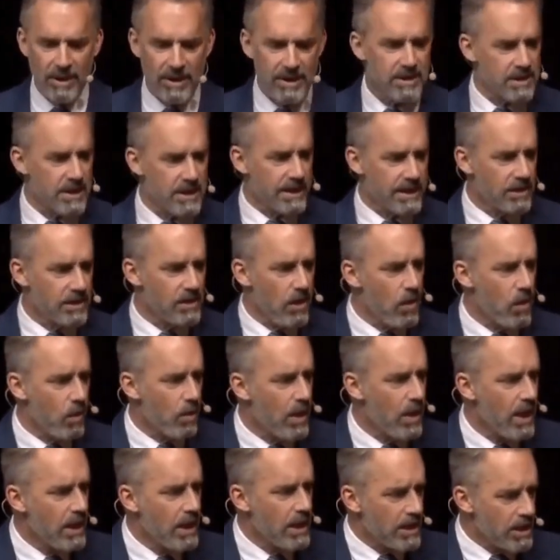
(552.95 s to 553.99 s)
It's like, no,
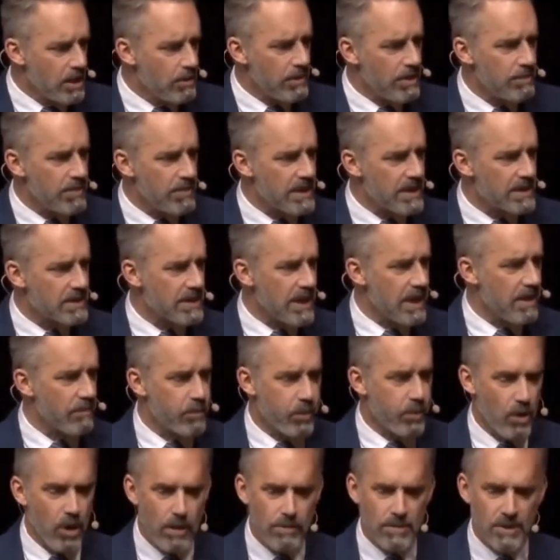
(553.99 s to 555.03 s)
human beings have
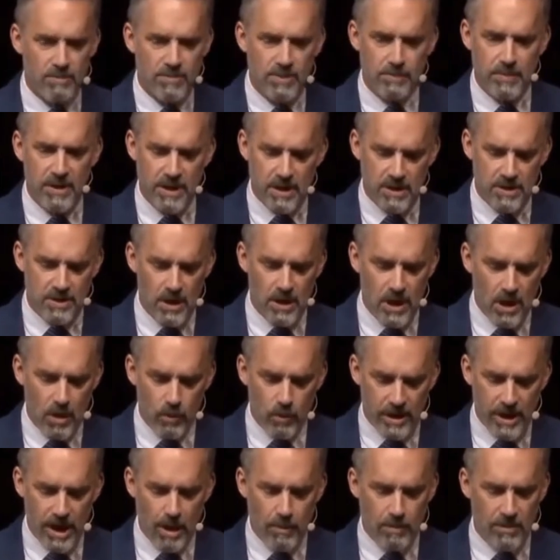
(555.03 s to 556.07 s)
problems because we
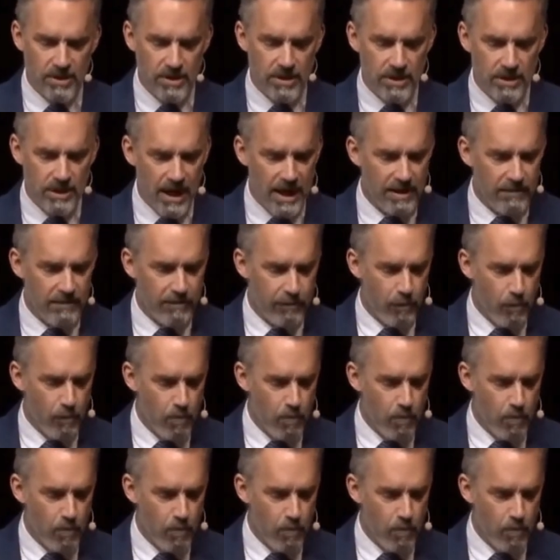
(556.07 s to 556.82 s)
come into life